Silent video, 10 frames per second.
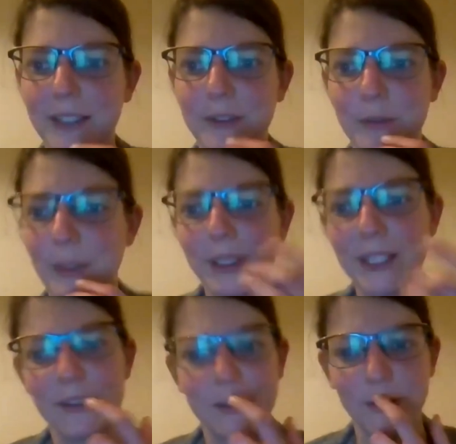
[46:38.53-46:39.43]
So maybe
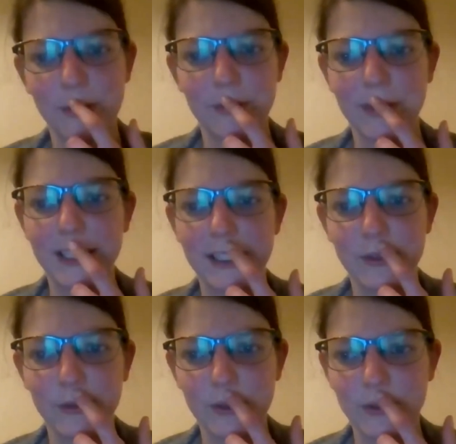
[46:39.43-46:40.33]
this is also related
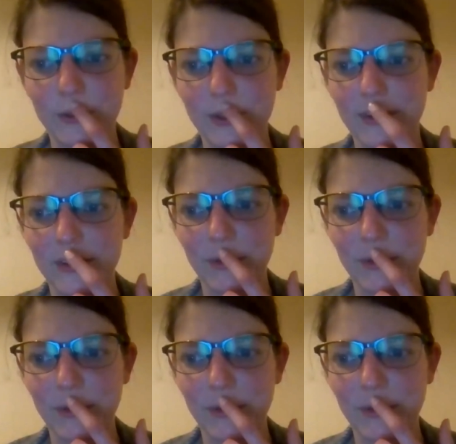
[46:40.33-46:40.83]
to Susan's